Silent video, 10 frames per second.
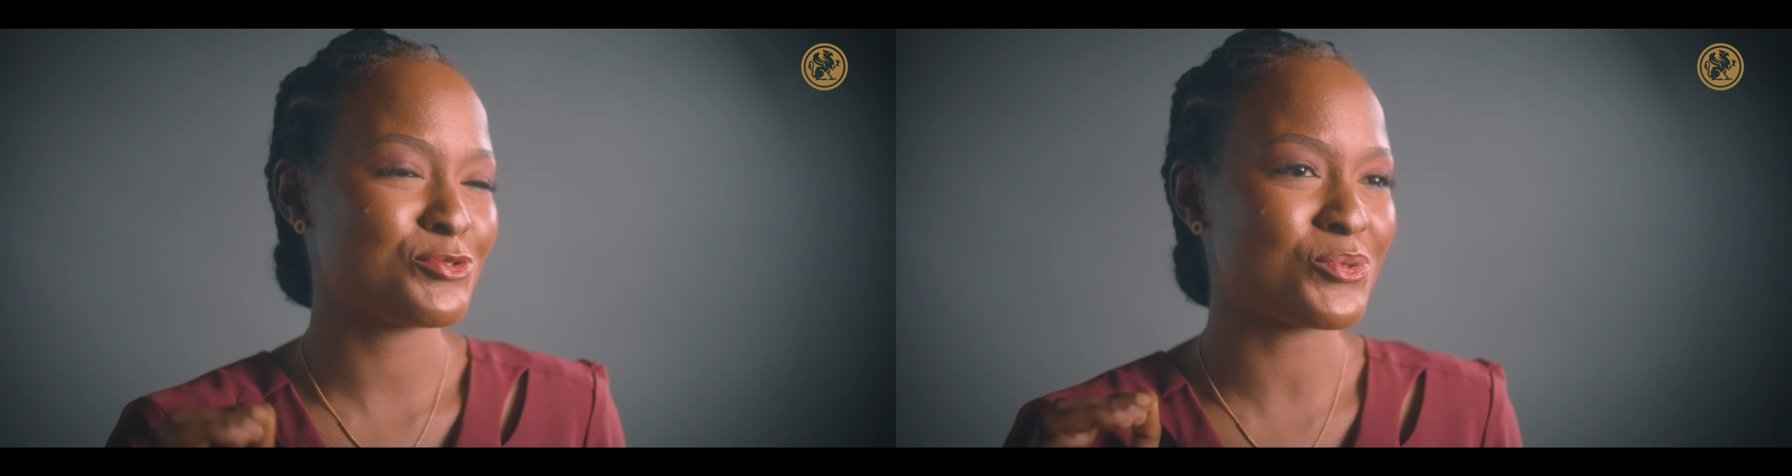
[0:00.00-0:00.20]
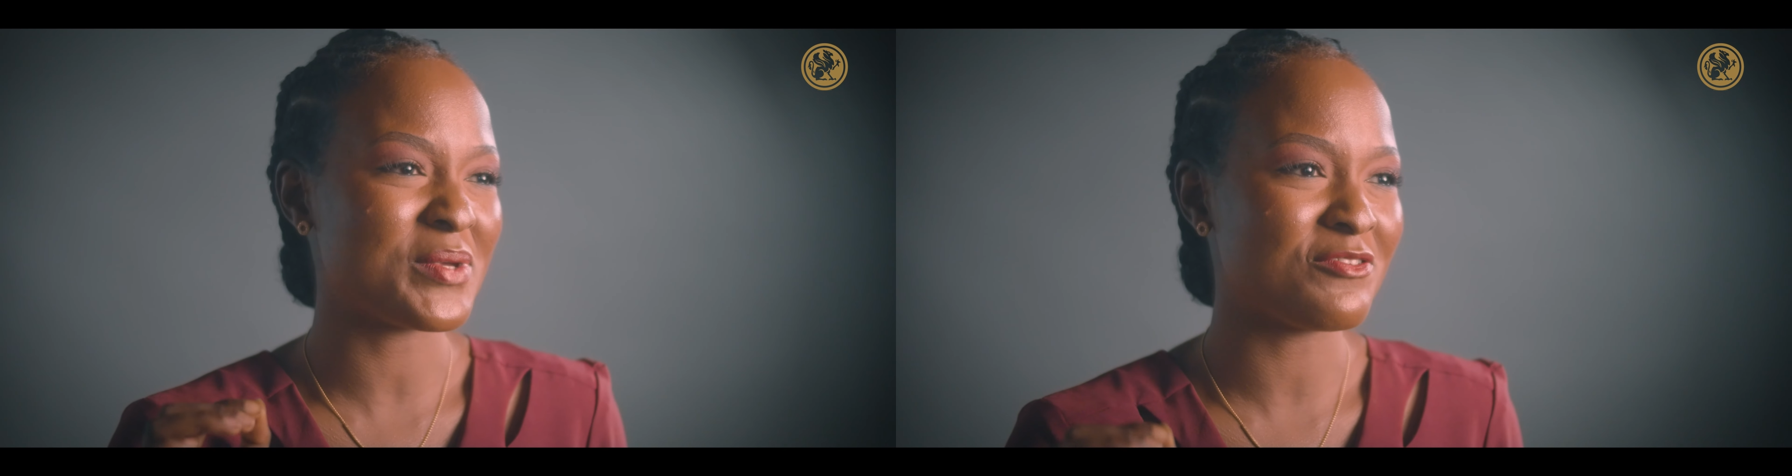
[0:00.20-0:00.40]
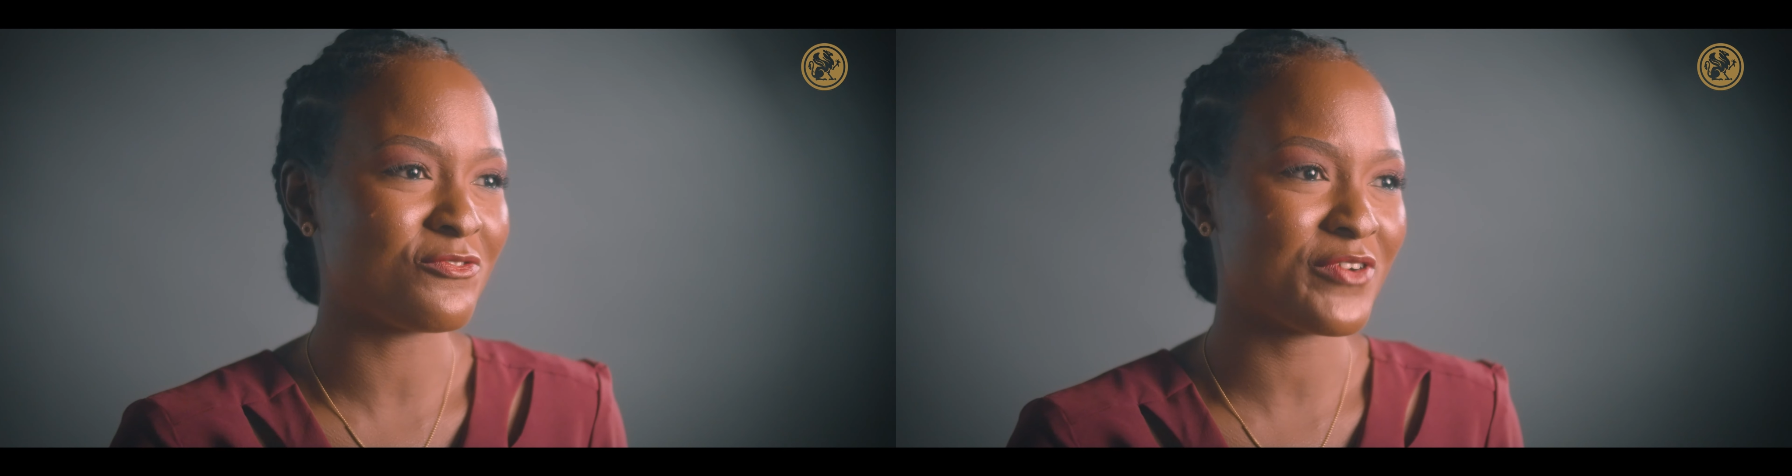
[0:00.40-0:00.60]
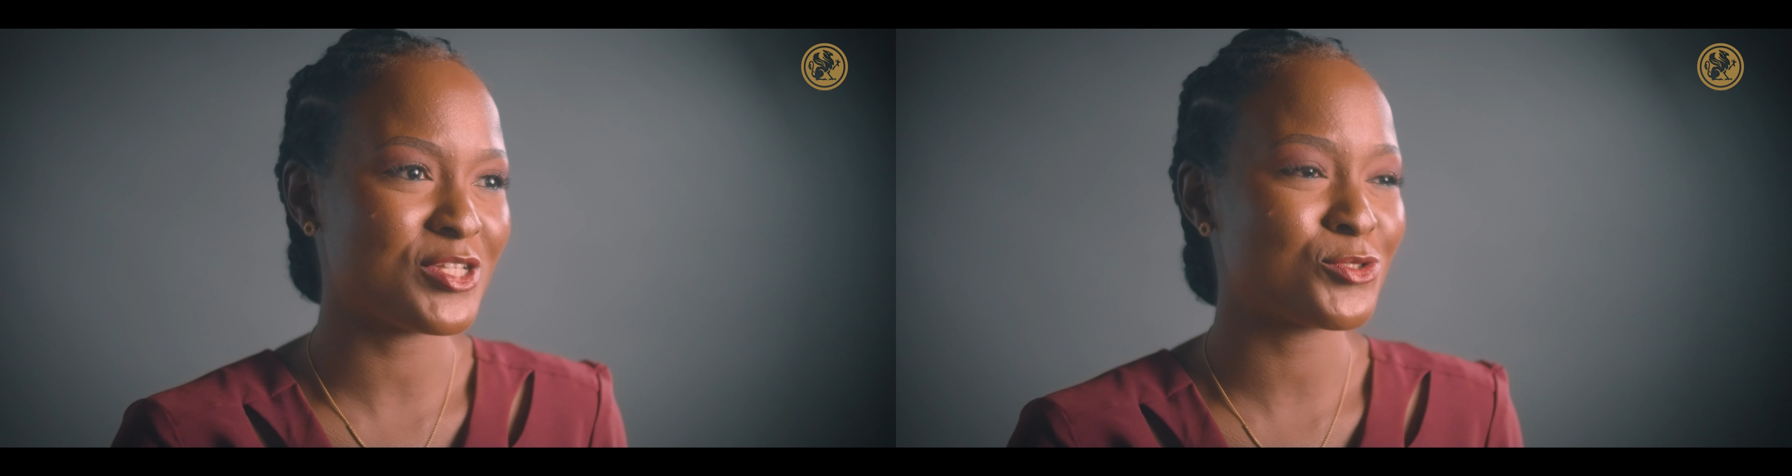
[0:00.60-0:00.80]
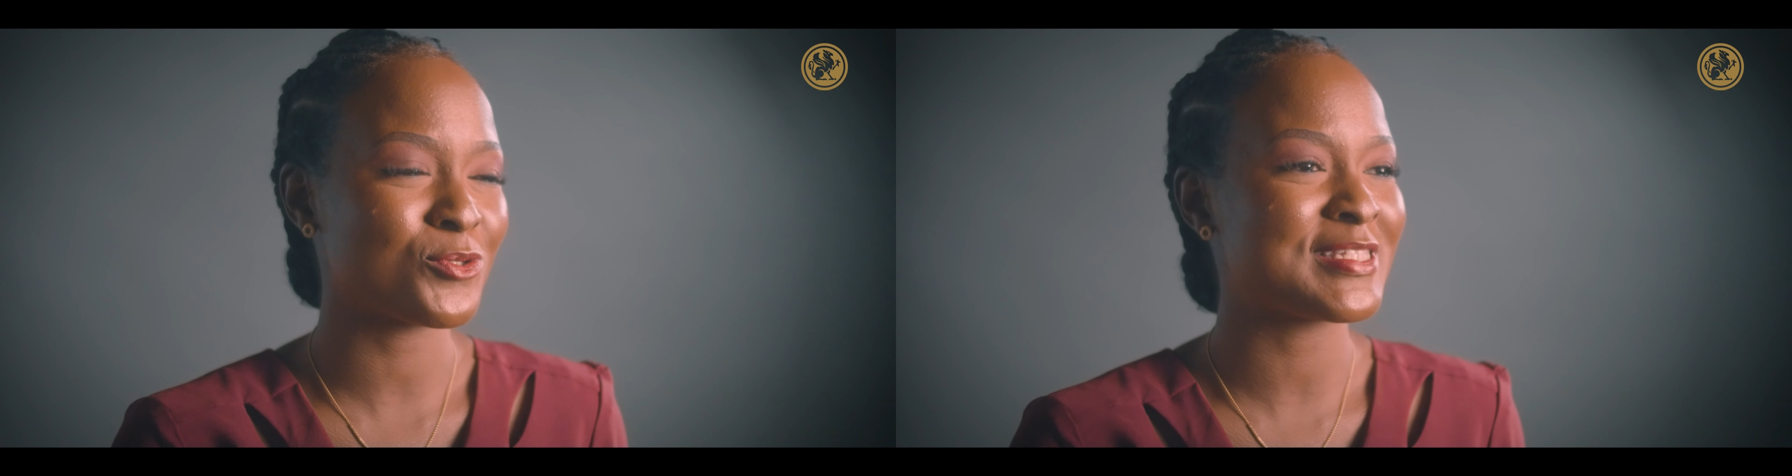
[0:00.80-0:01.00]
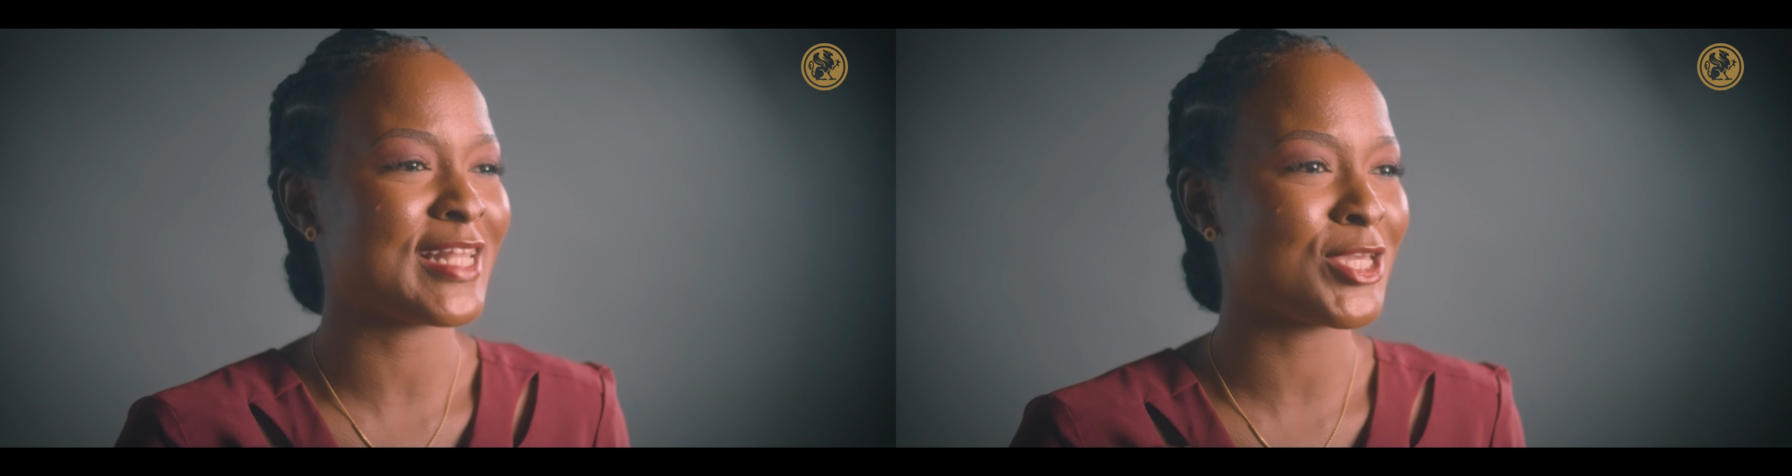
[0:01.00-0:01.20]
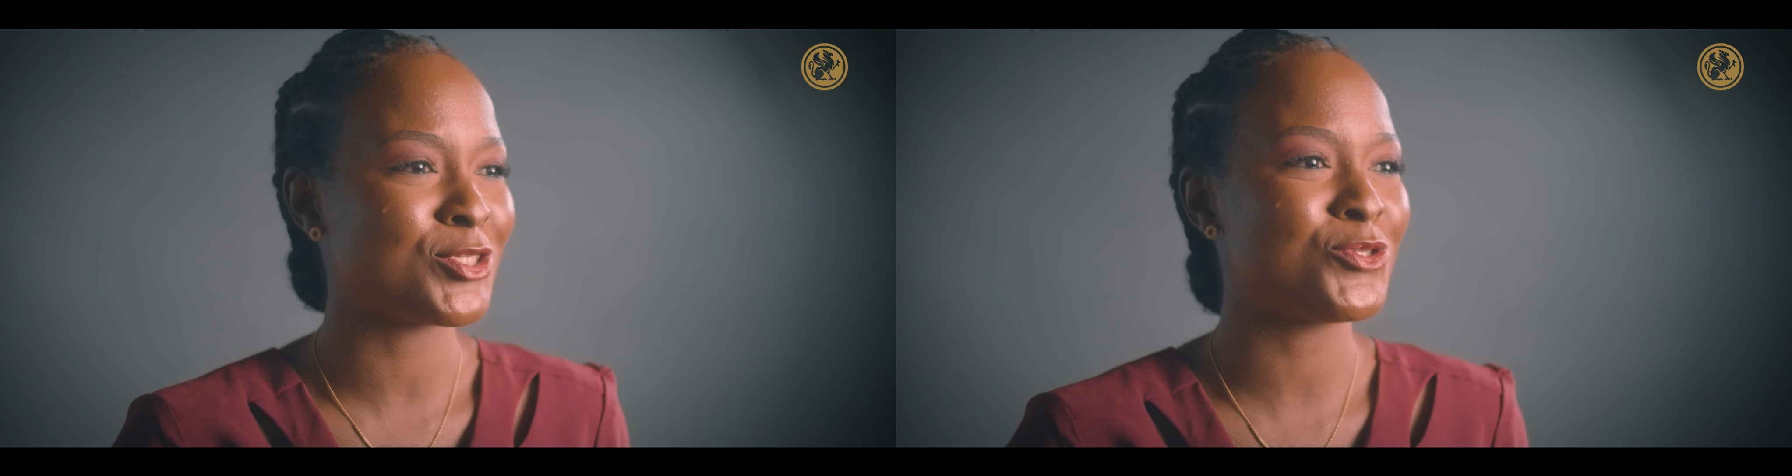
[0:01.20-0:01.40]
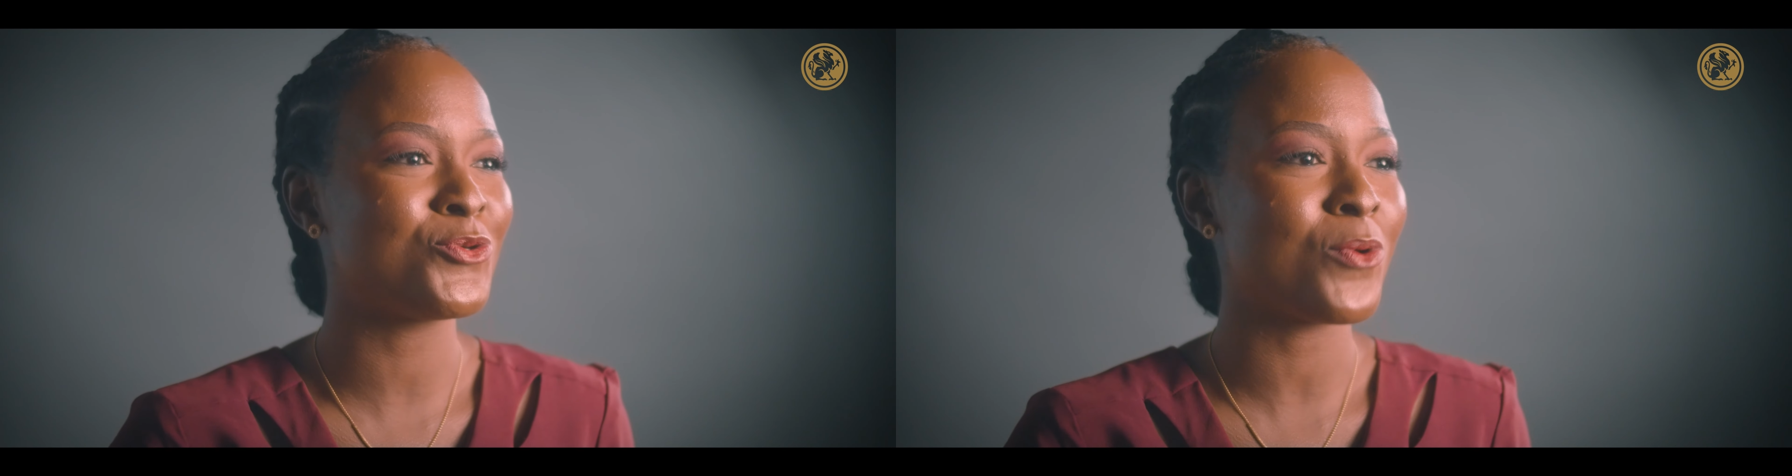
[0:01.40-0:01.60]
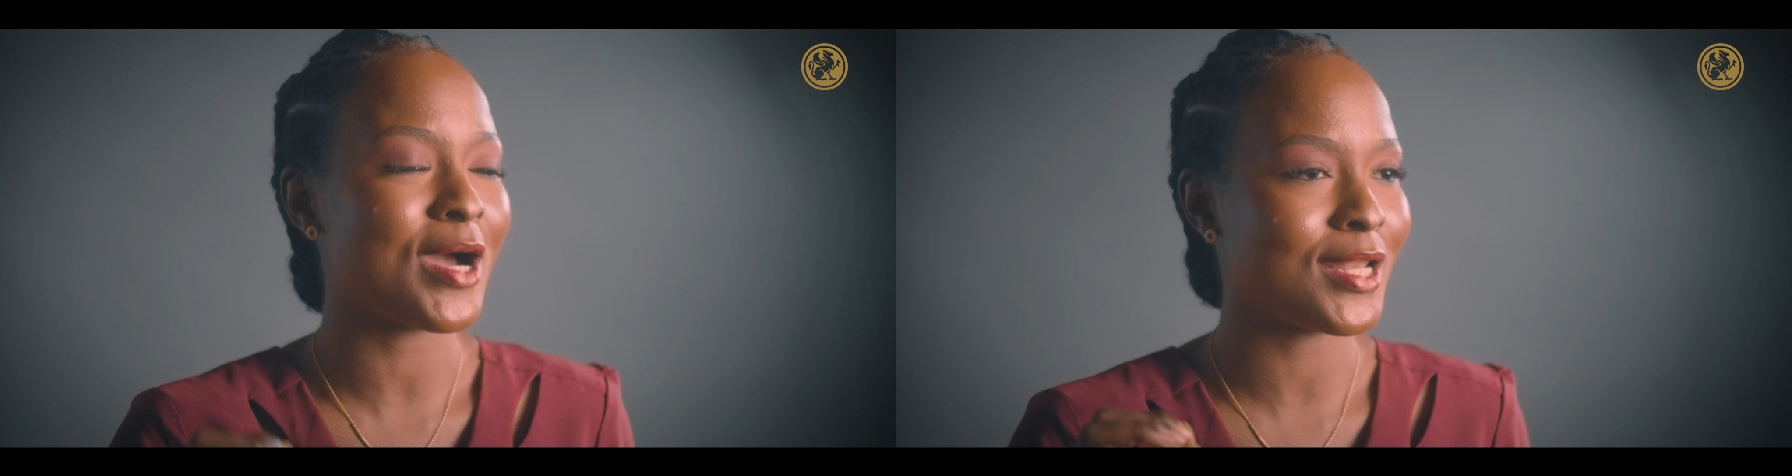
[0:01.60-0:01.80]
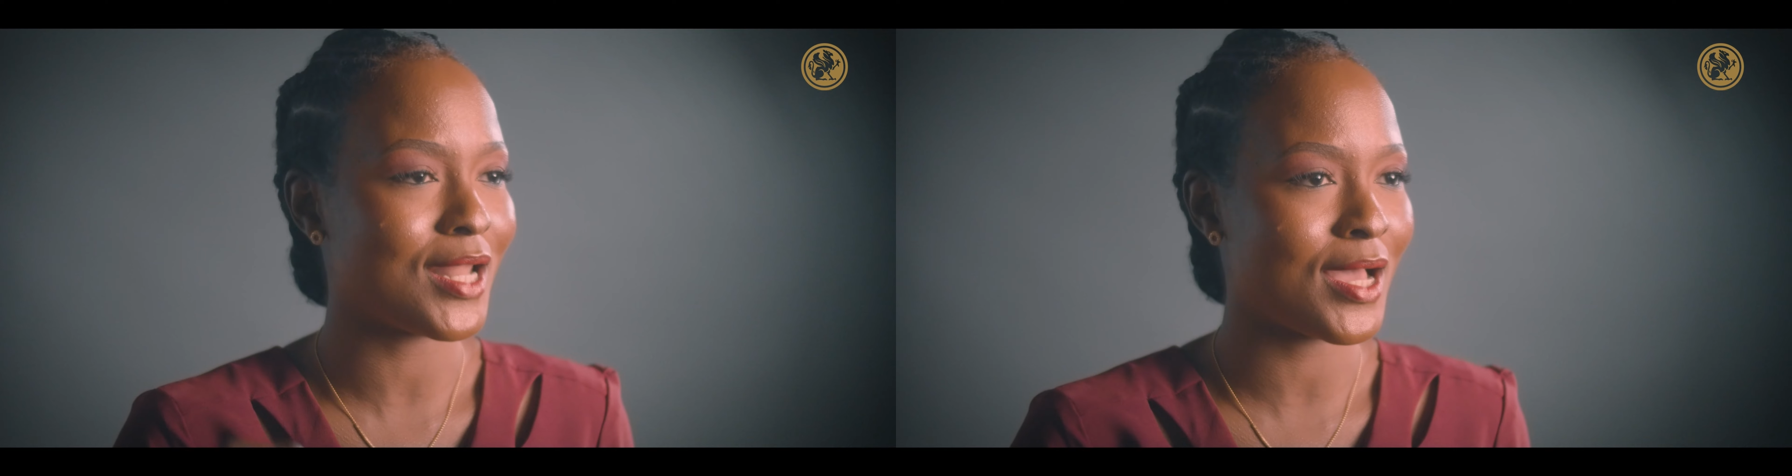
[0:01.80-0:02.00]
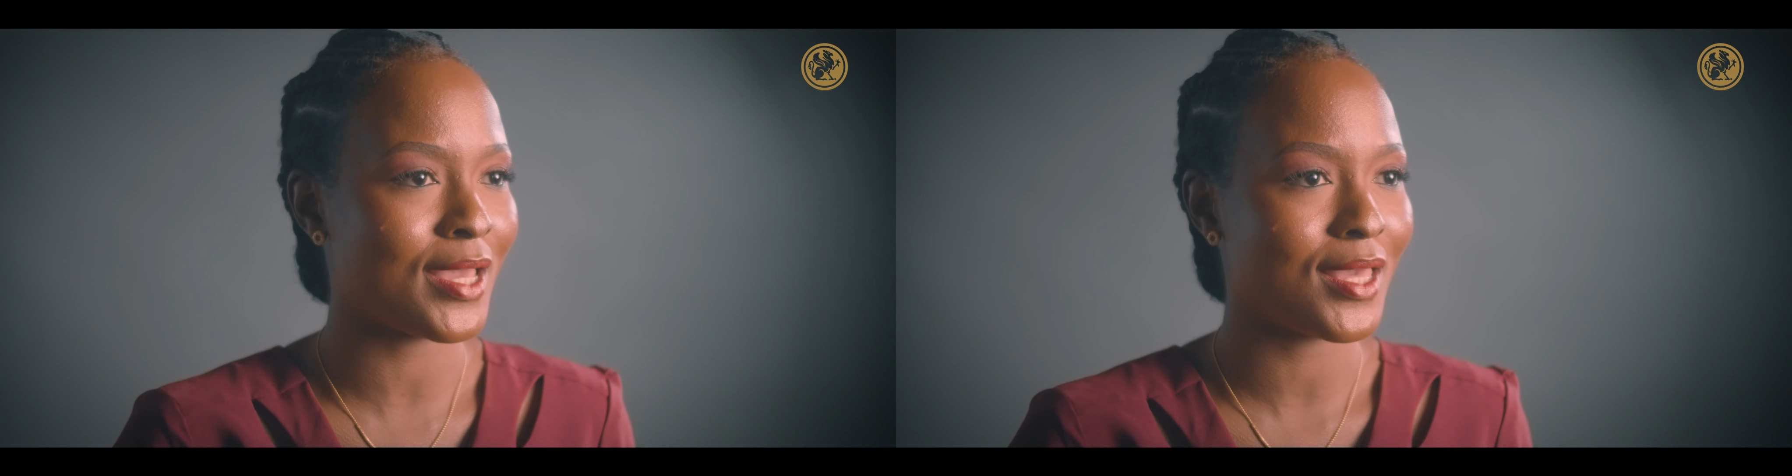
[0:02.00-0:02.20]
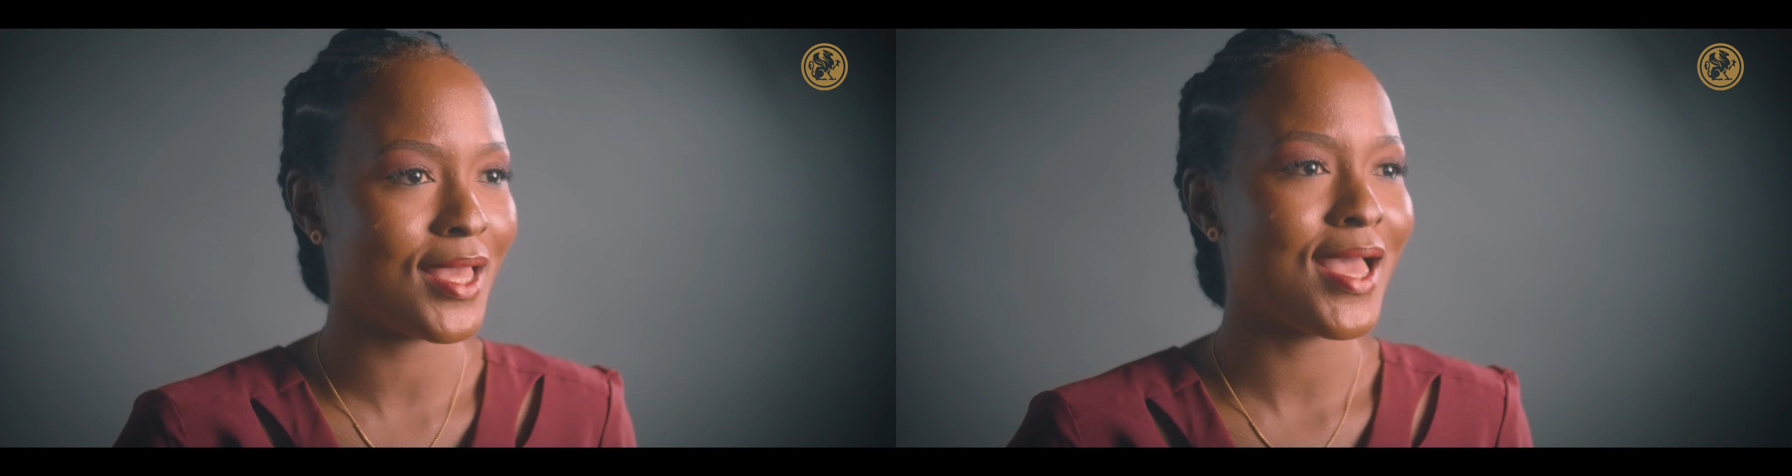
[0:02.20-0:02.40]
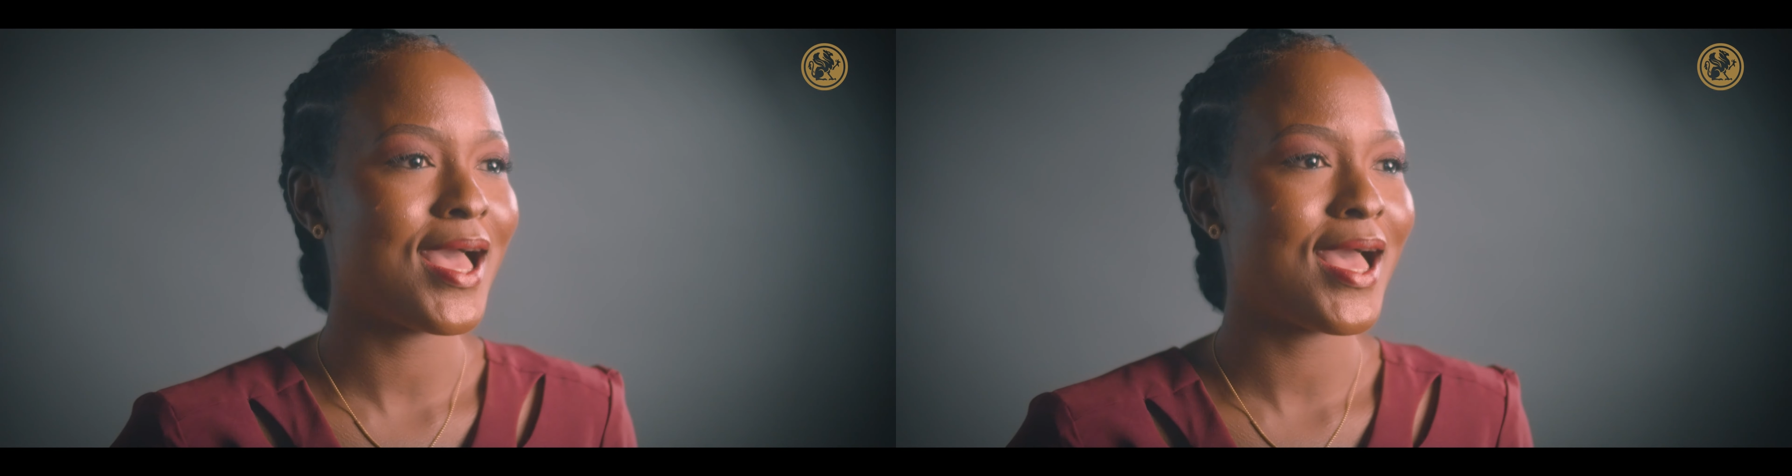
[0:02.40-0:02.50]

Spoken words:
to investors like you and I,